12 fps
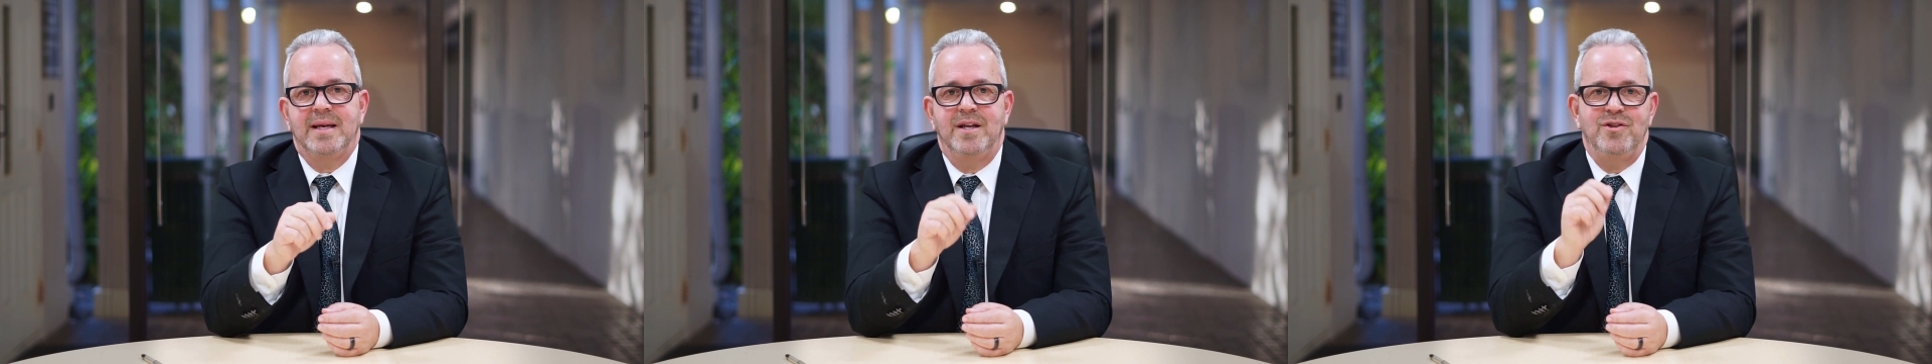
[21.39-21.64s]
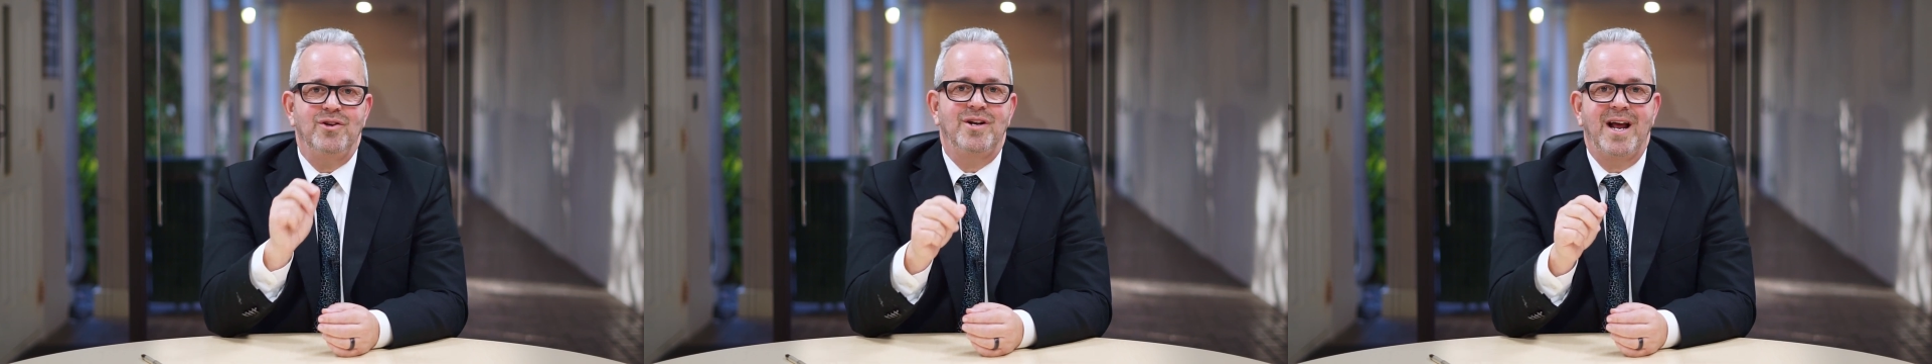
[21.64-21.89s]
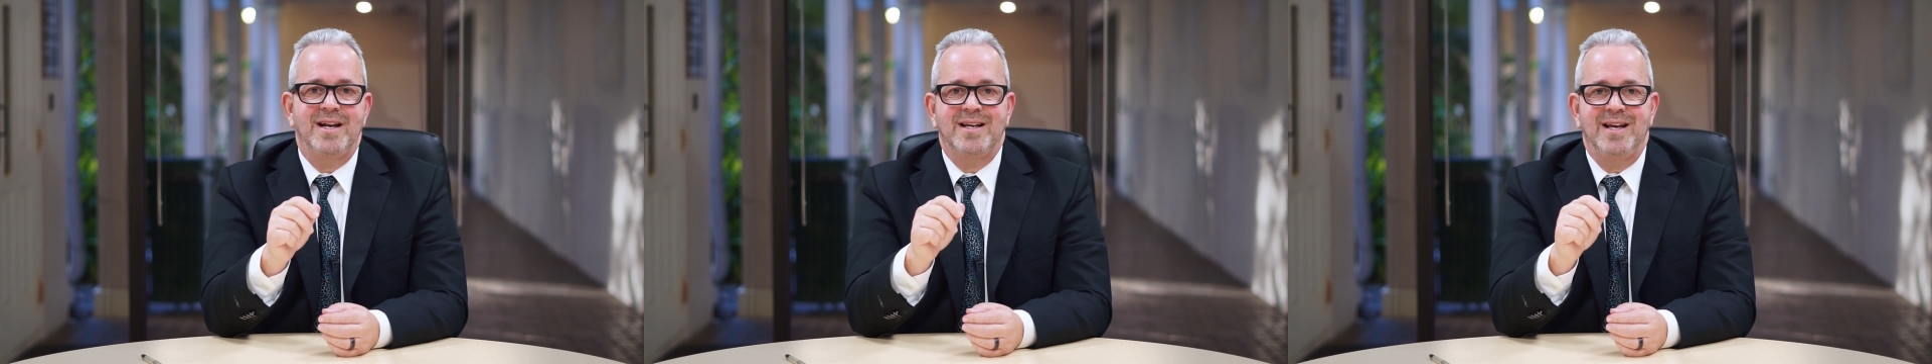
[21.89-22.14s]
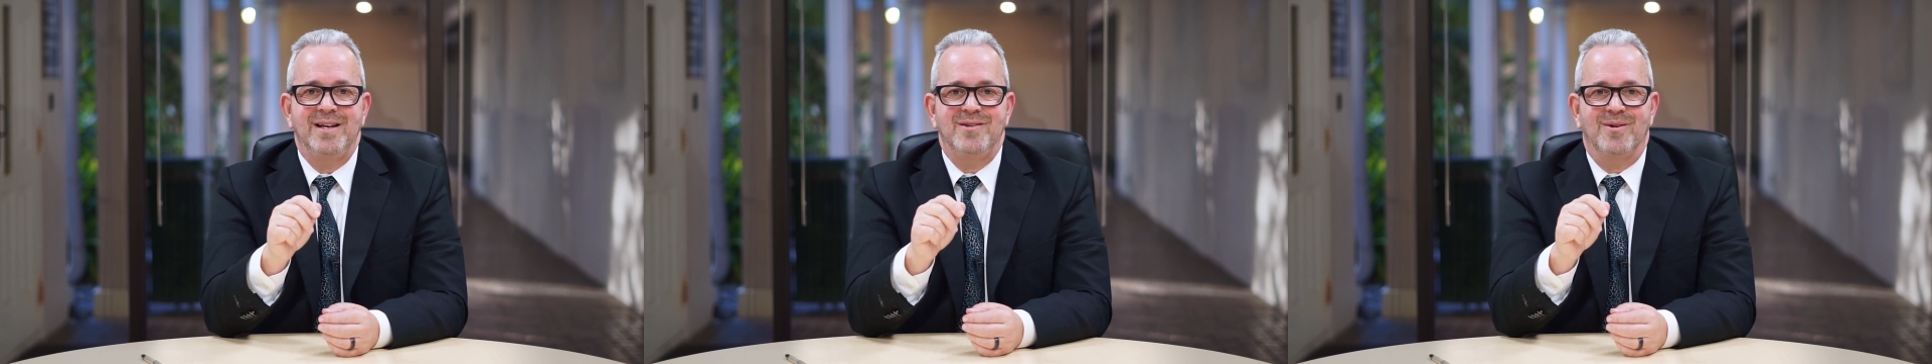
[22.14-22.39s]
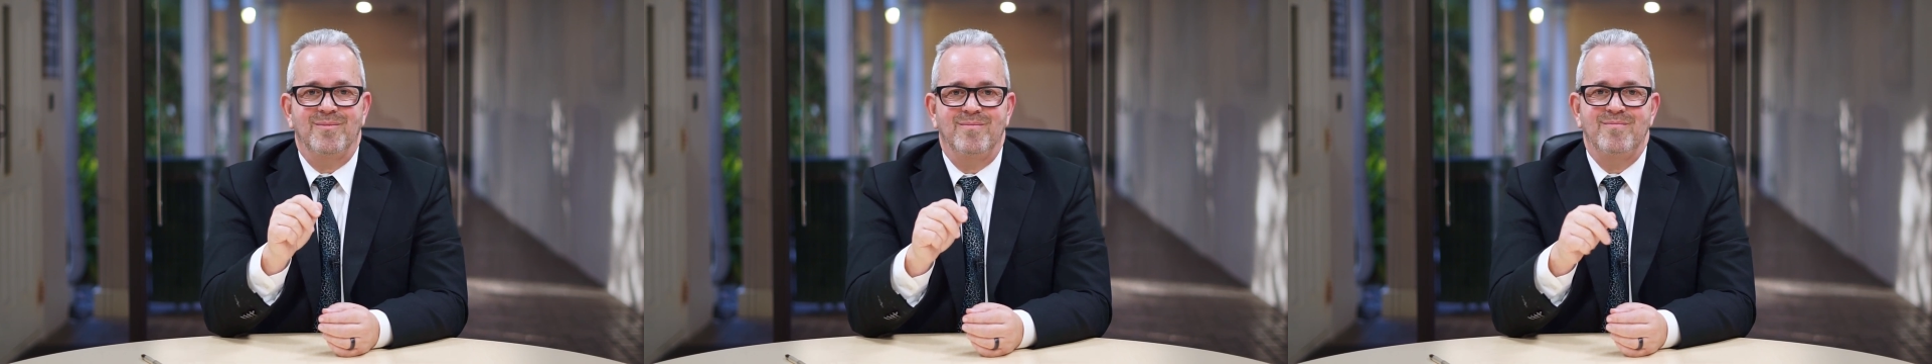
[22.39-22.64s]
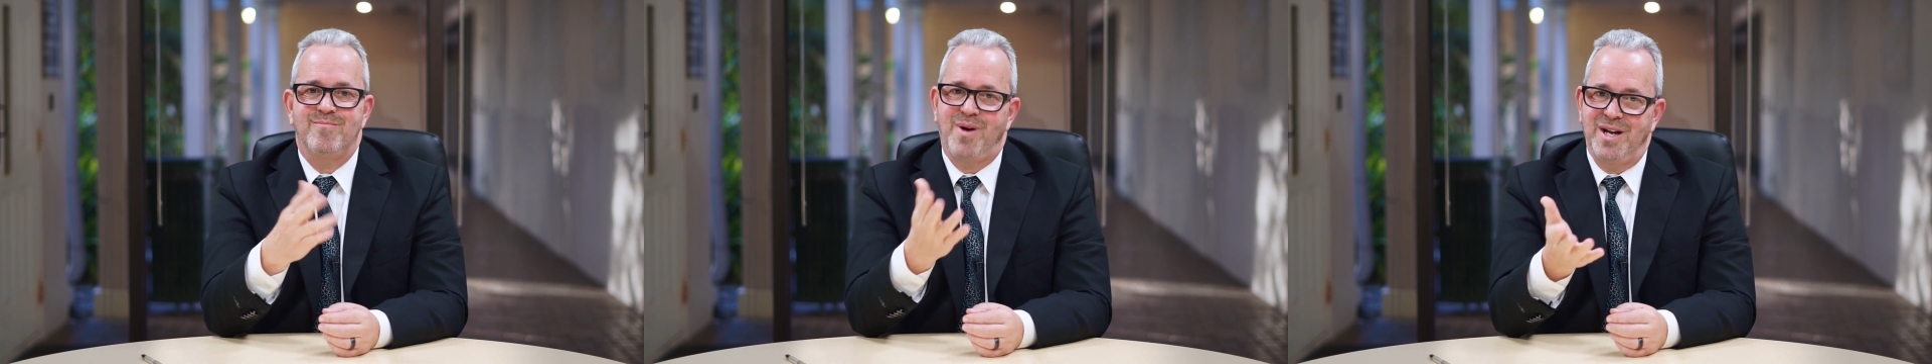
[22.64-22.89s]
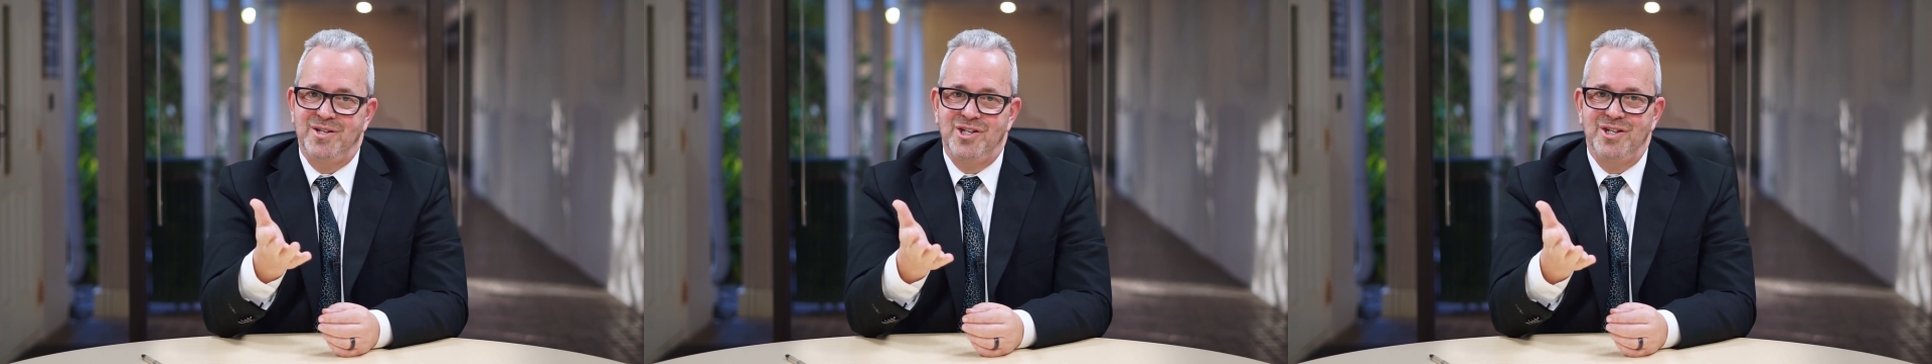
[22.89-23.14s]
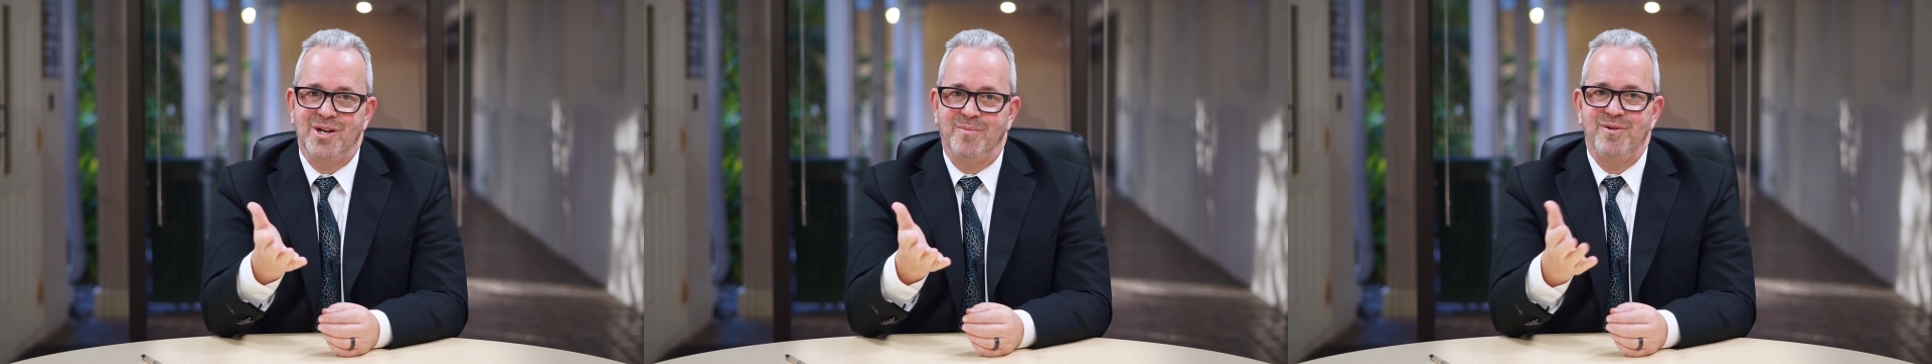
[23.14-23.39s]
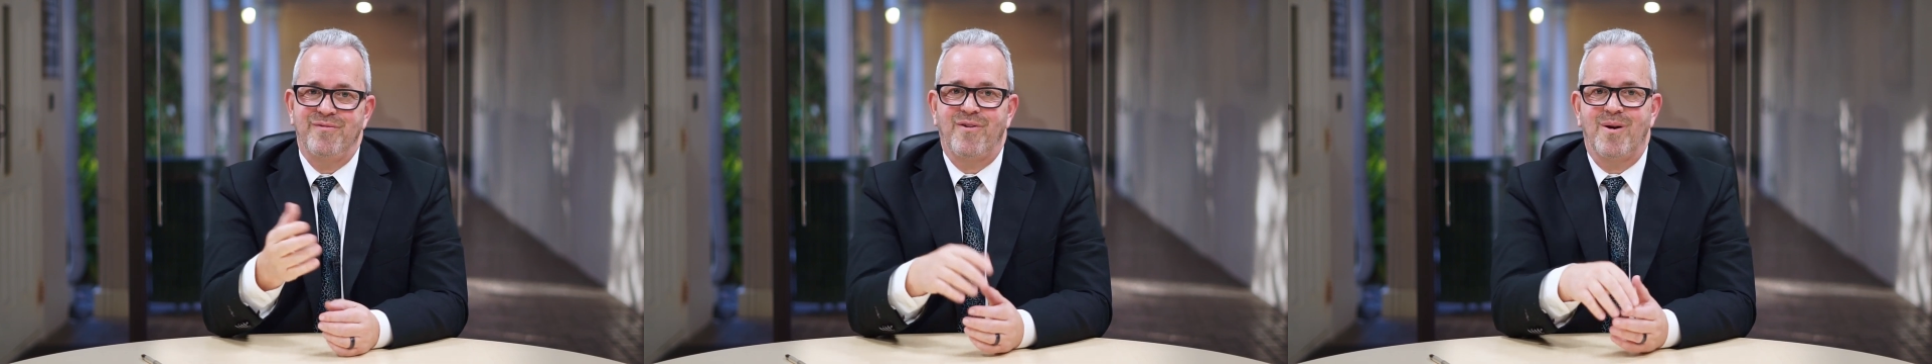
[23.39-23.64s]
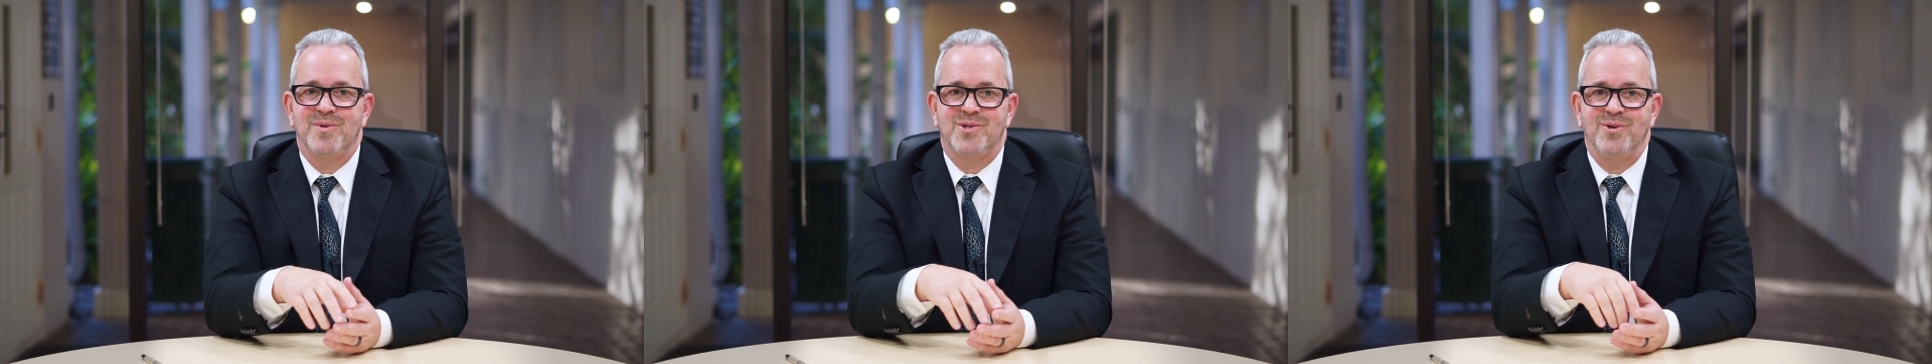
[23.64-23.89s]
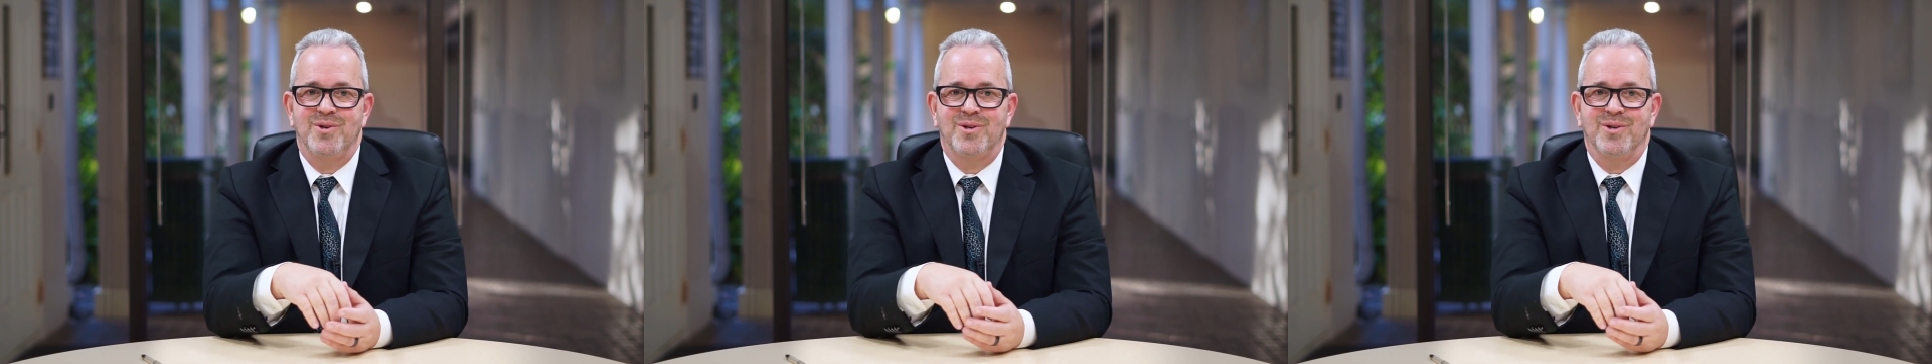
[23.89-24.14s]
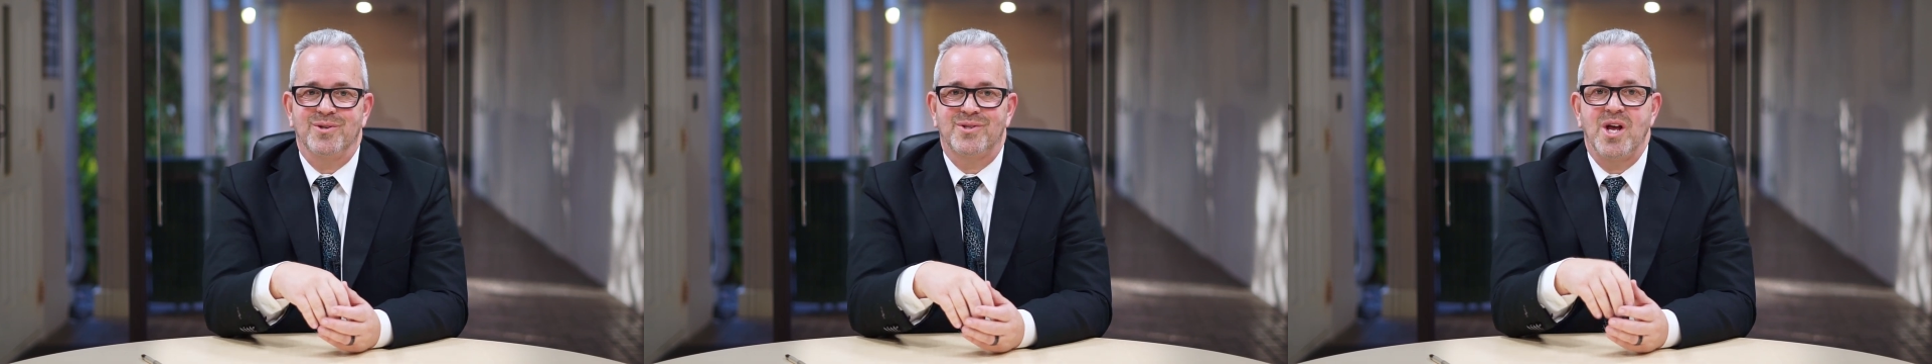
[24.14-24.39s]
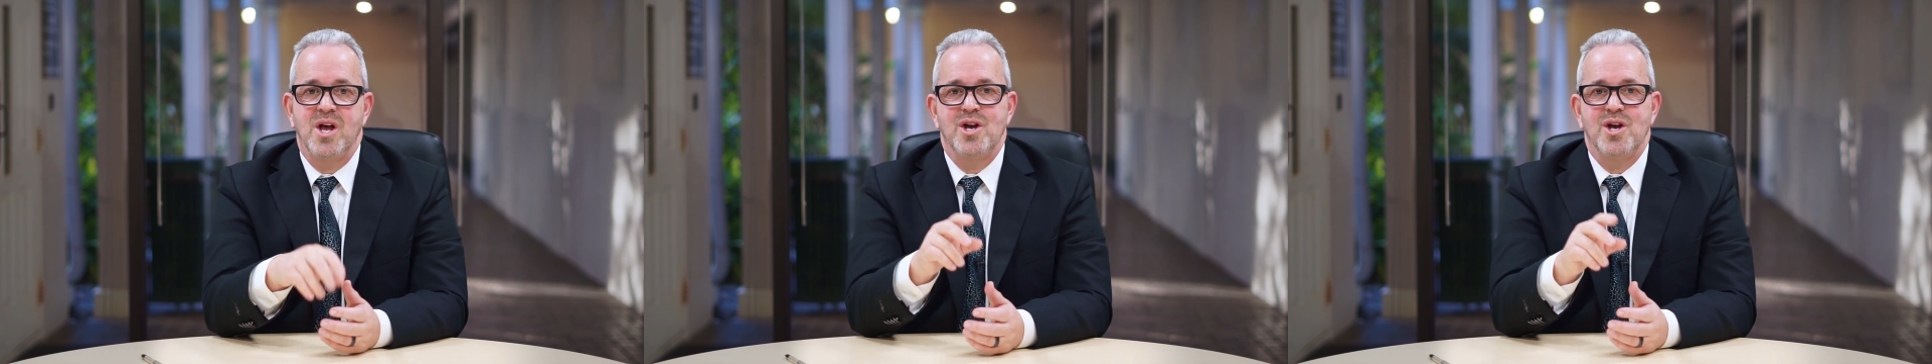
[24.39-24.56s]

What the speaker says: in the United Kingdom by GW Pharmaceuticals